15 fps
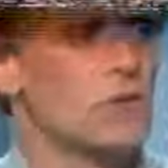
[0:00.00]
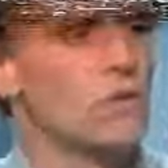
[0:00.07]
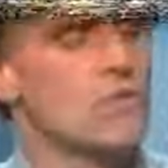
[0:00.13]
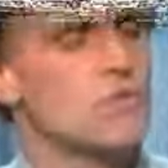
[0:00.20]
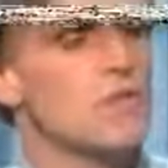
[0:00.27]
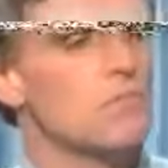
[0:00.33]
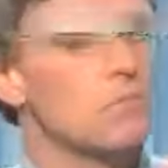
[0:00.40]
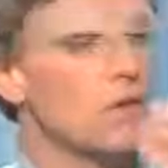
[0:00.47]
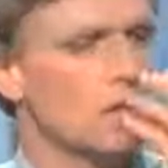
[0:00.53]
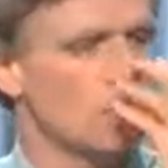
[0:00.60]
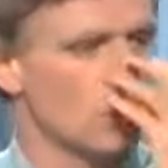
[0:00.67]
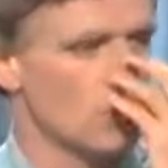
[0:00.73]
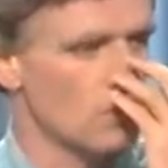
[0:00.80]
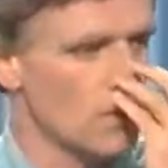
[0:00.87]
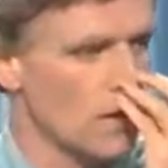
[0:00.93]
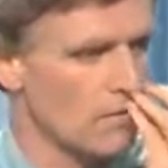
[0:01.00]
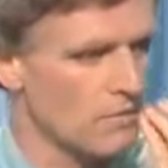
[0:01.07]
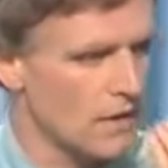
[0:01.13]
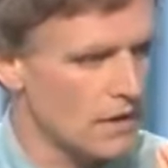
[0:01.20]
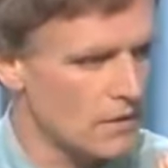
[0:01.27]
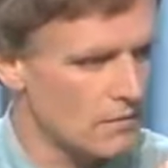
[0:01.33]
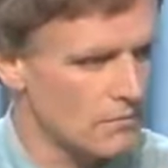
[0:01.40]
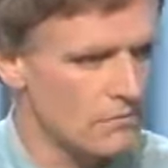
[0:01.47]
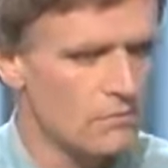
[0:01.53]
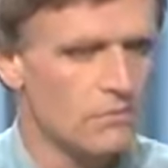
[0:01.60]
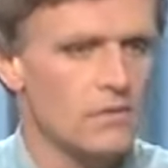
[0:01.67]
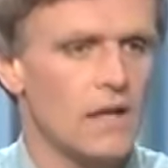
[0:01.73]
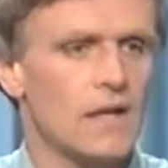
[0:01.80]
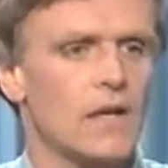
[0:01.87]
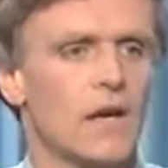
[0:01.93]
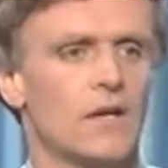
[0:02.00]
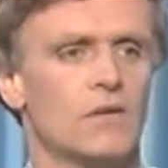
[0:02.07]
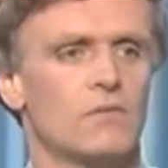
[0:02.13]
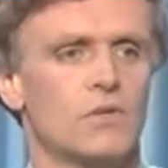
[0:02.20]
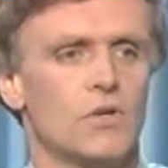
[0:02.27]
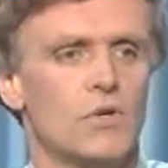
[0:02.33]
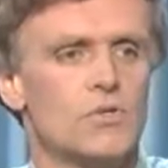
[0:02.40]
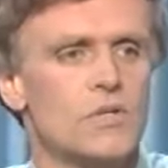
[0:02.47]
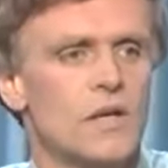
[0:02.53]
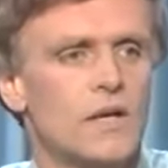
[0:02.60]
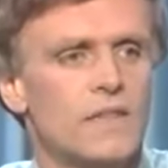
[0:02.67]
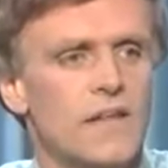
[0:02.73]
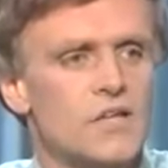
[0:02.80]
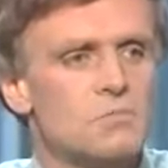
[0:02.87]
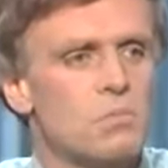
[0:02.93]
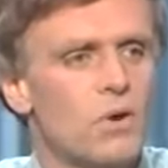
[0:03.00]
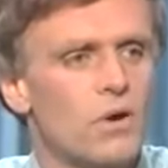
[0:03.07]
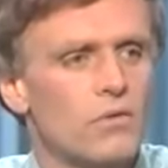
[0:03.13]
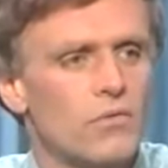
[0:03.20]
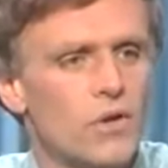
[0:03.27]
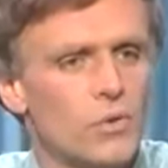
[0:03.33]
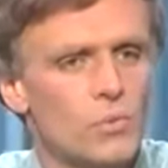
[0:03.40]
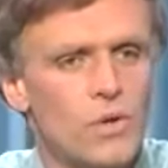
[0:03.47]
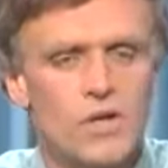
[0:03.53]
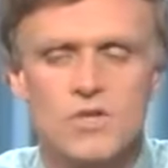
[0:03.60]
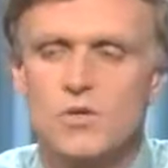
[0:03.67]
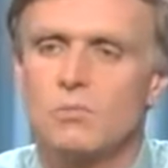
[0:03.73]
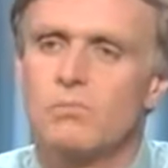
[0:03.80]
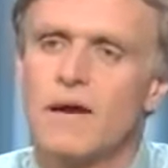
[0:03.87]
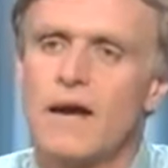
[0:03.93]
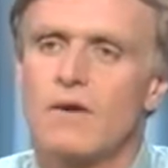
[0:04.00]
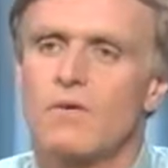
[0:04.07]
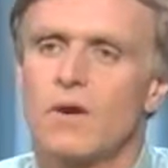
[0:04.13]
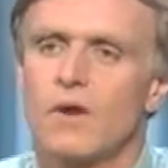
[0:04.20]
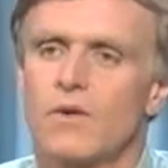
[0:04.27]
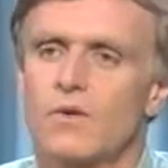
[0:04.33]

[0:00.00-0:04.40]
India, you'll see many of them have that kind of nose. That's part of their racial